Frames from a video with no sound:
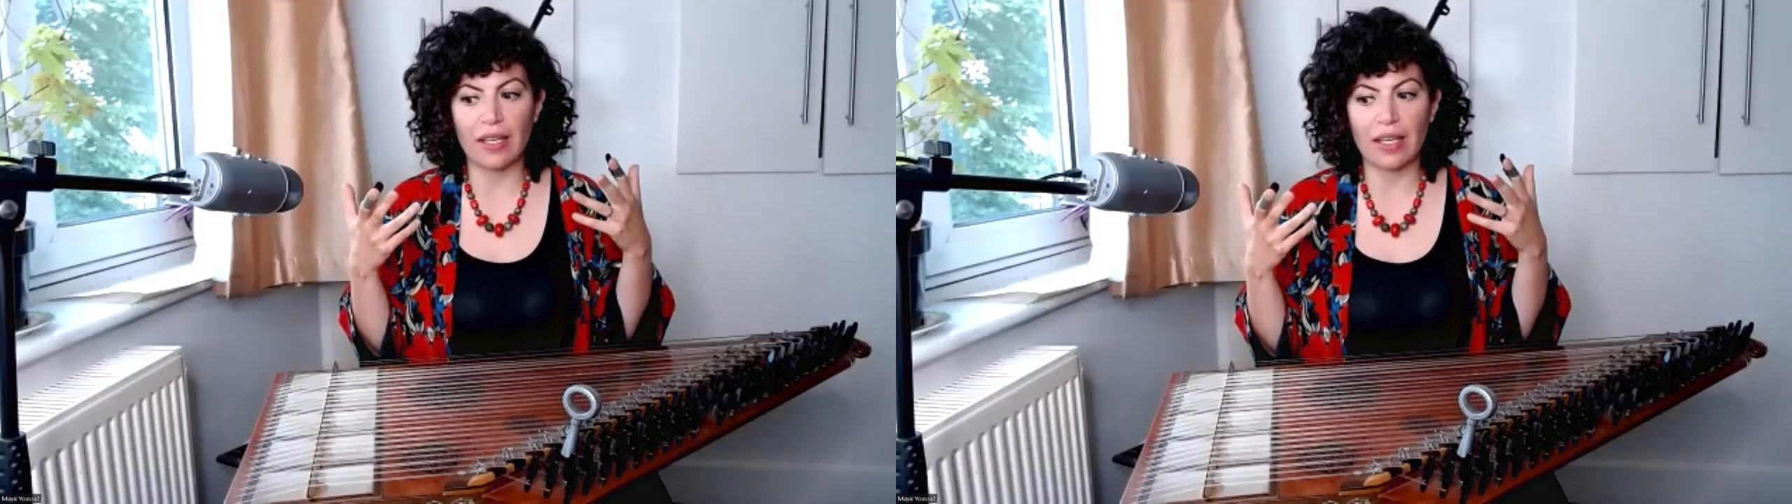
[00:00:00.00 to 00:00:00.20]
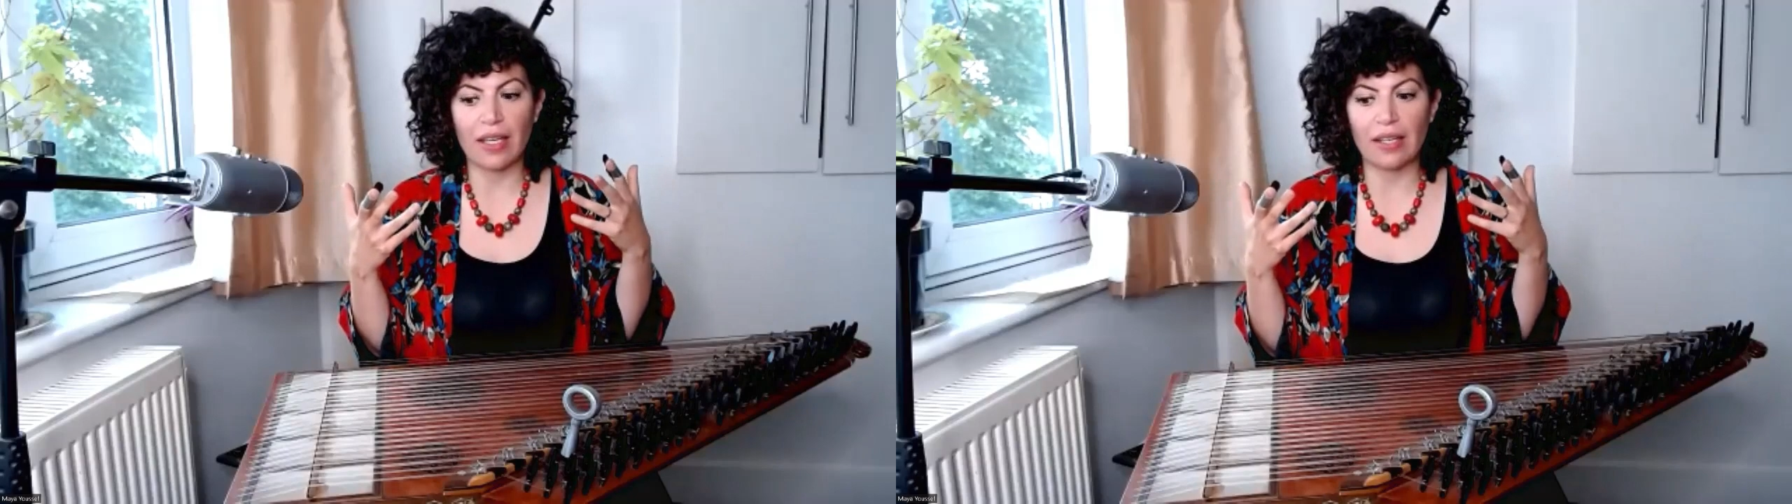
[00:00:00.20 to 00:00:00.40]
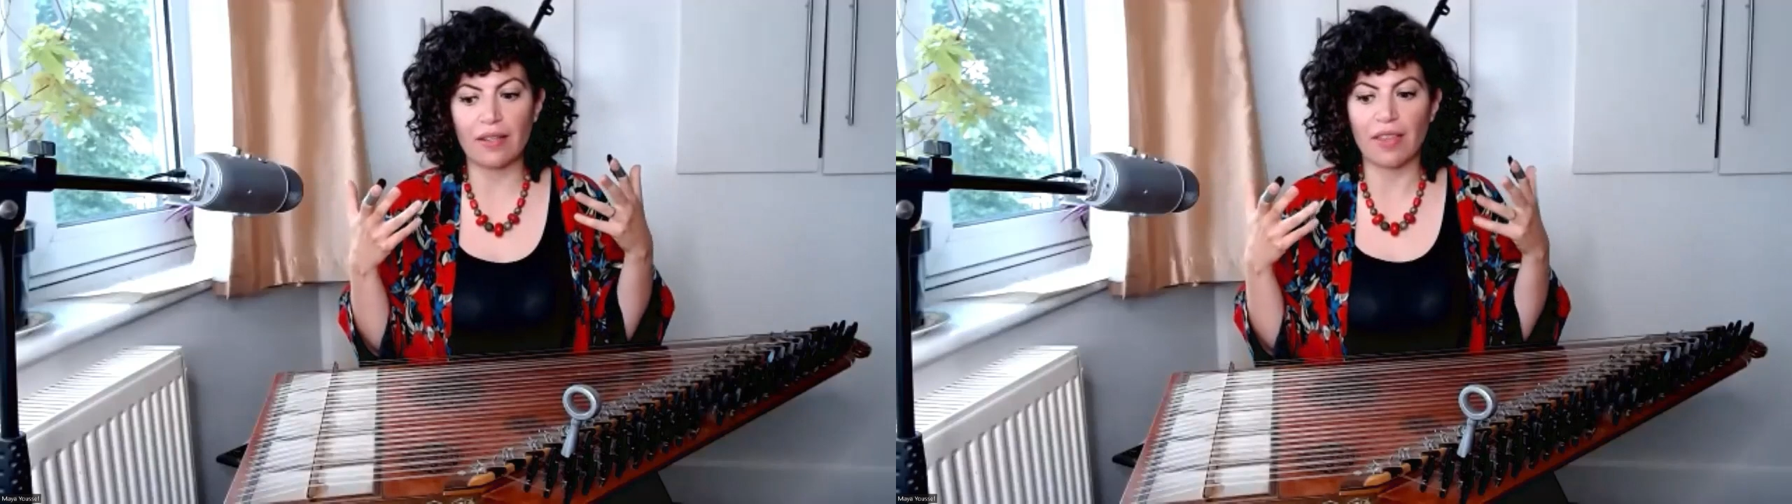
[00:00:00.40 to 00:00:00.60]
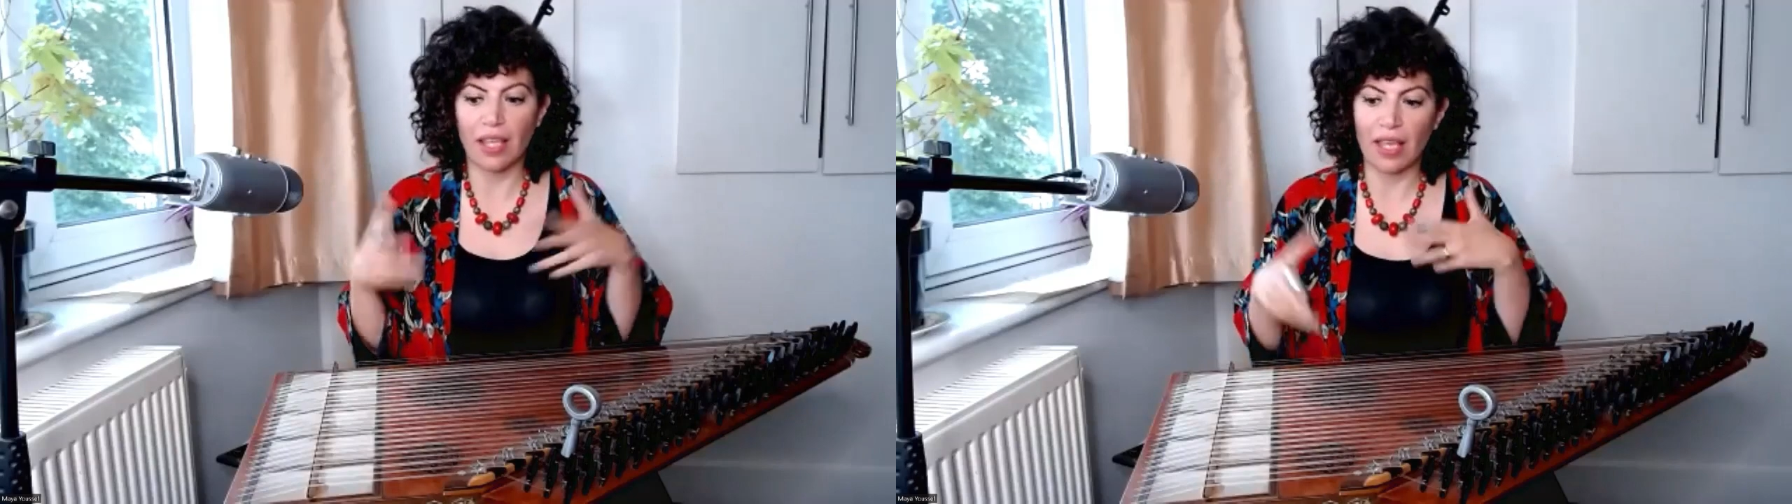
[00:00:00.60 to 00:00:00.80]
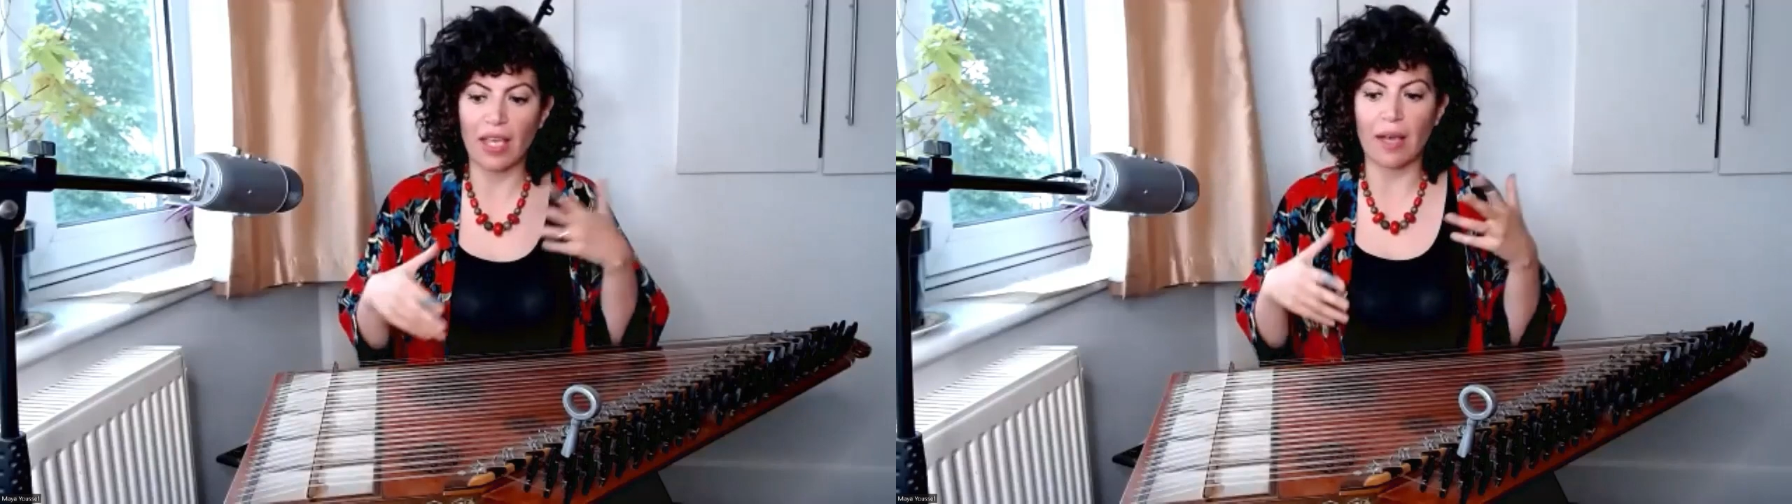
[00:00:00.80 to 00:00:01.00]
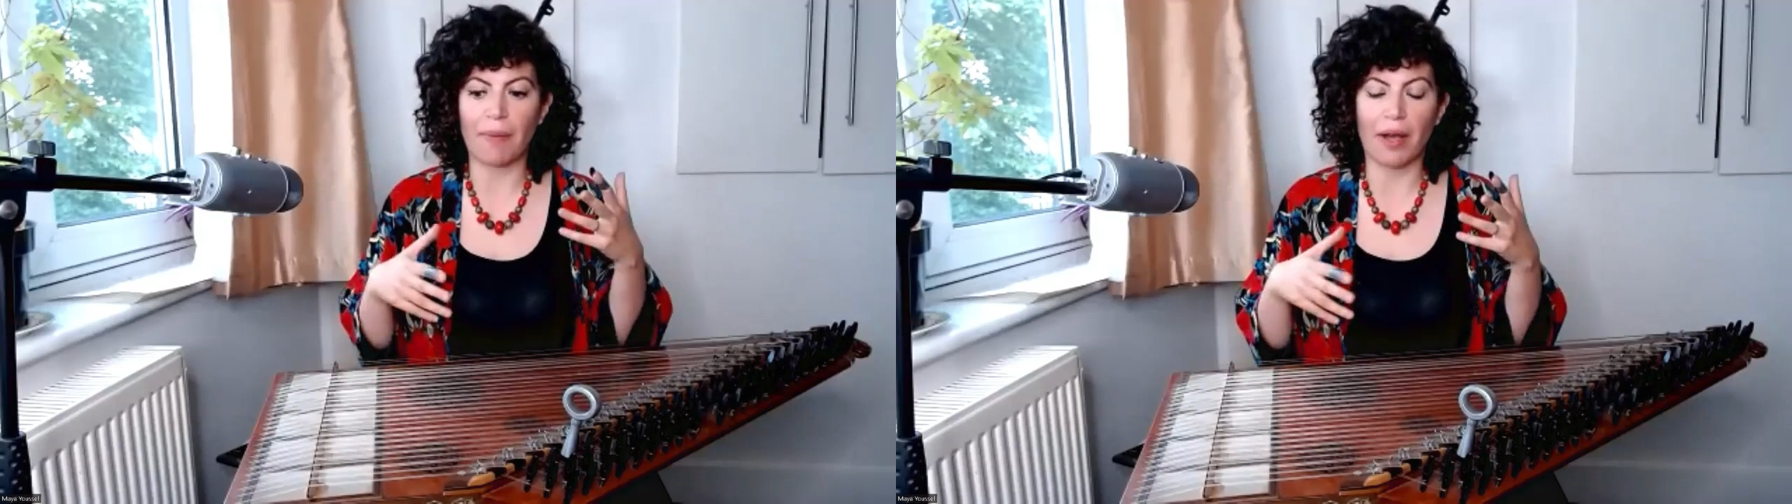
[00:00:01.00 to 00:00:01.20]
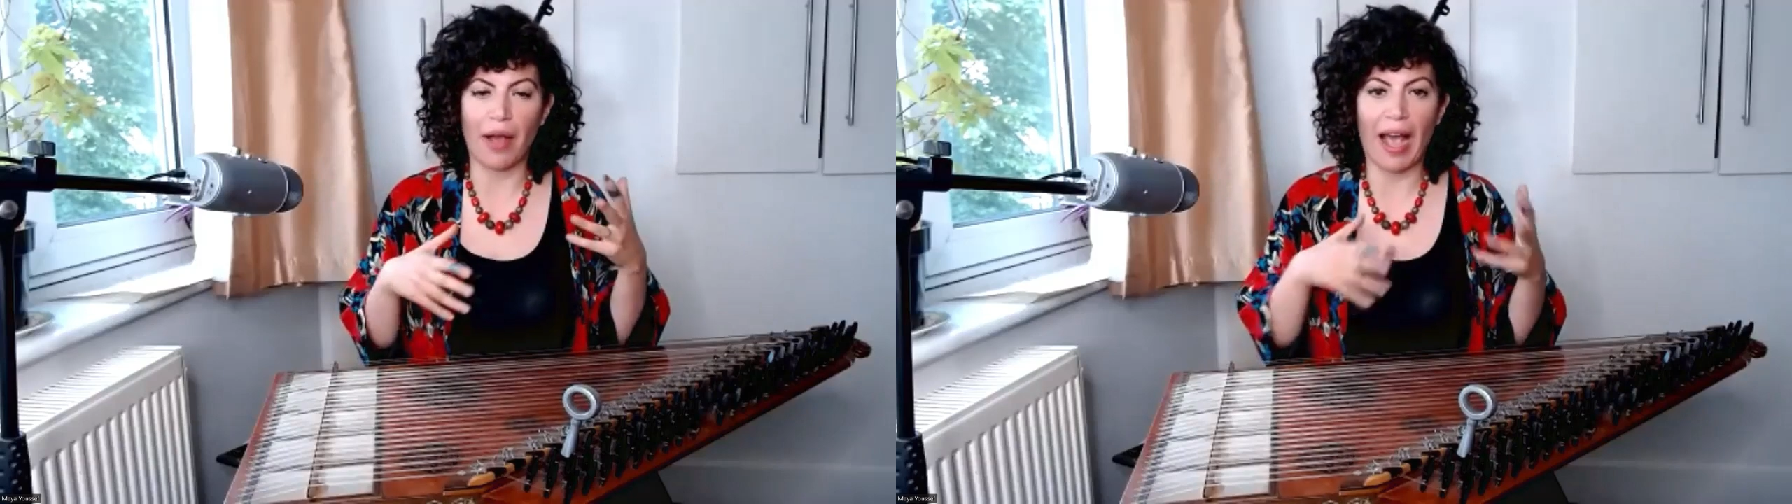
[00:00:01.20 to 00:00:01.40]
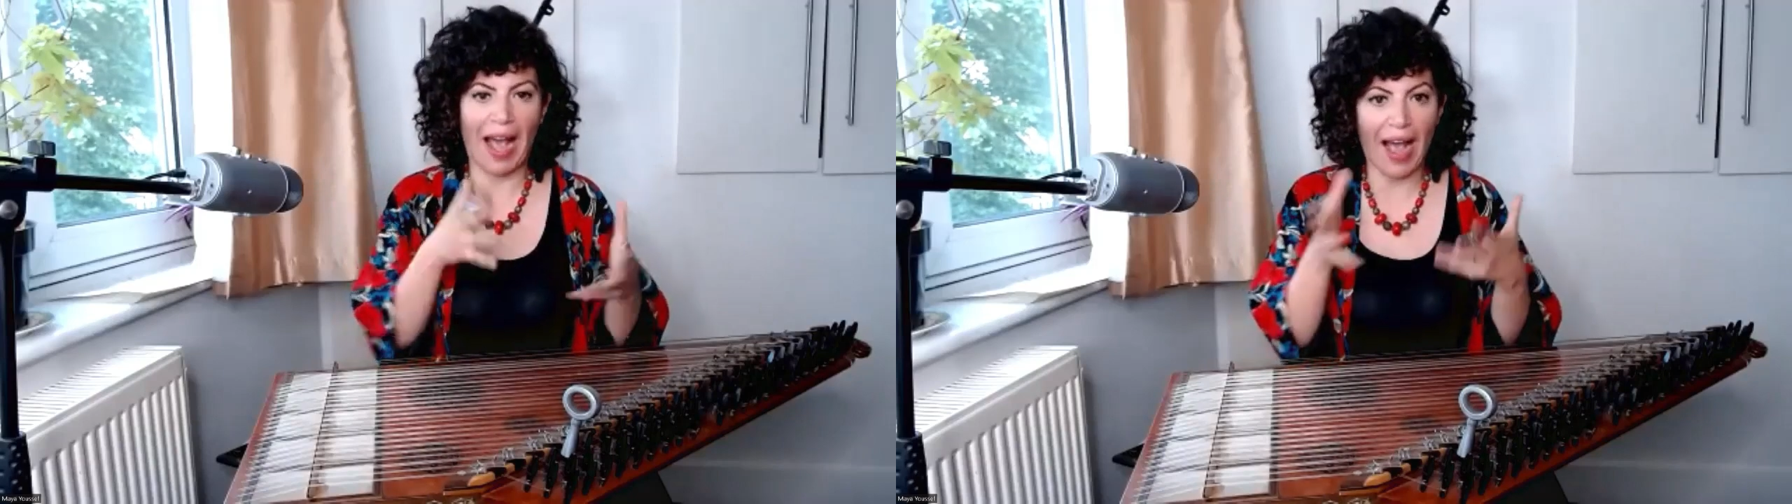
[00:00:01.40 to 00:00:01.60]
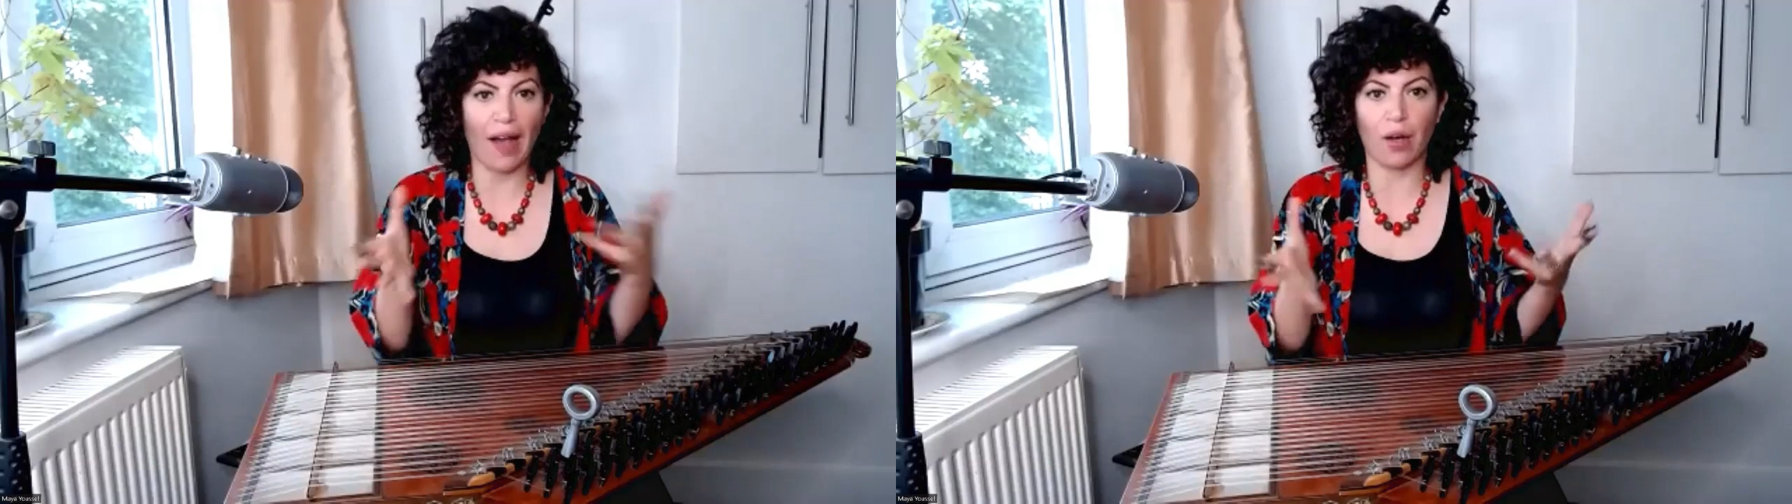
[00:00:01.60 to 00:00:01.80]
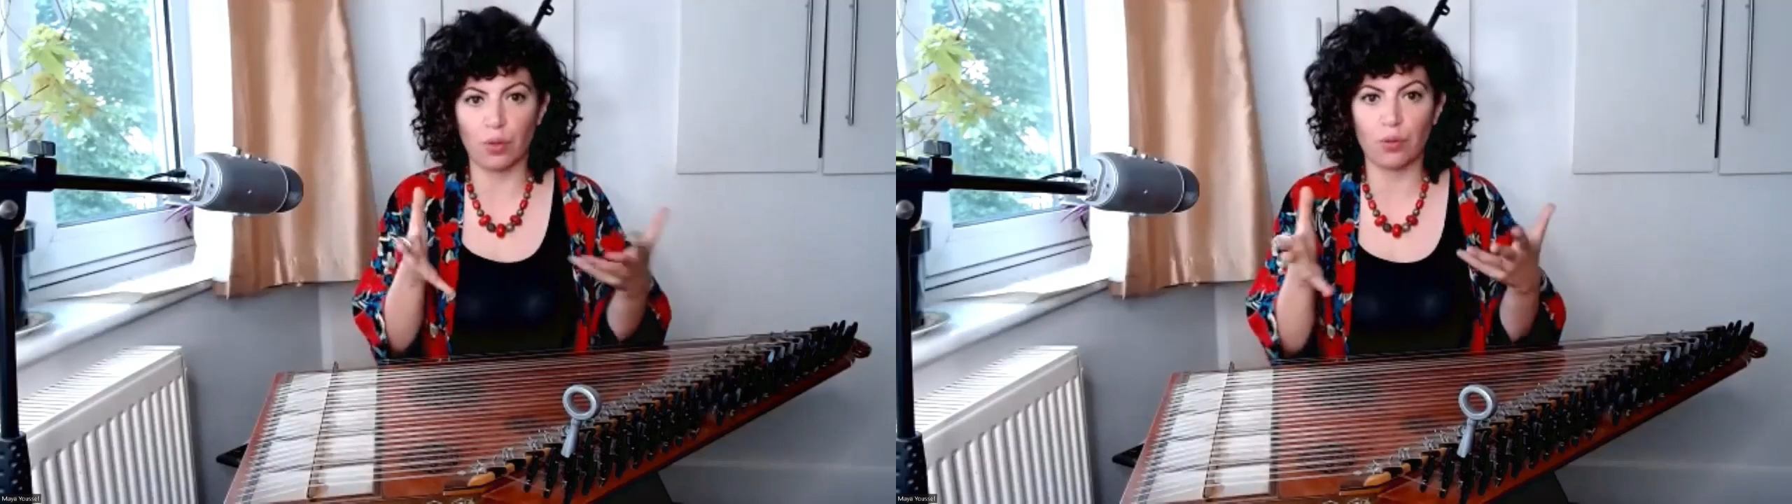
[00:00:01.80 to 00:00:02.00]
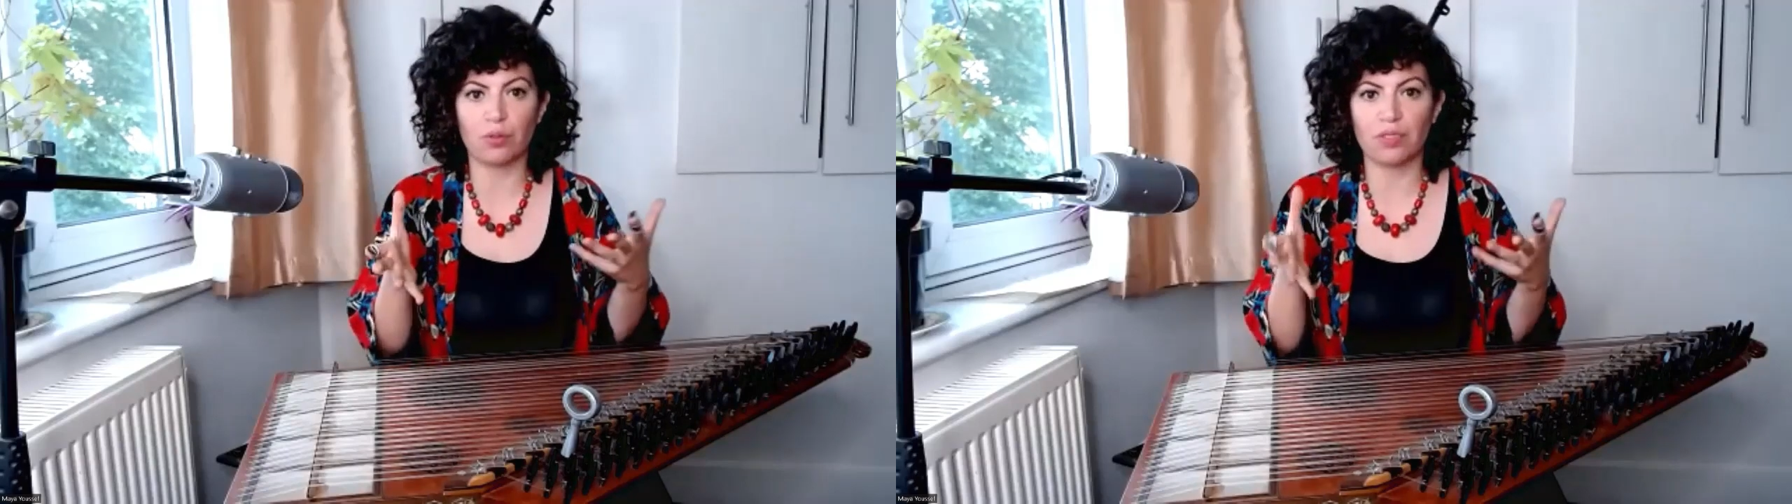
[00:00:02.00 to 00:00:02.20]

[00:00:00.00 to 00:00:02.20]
thinking about how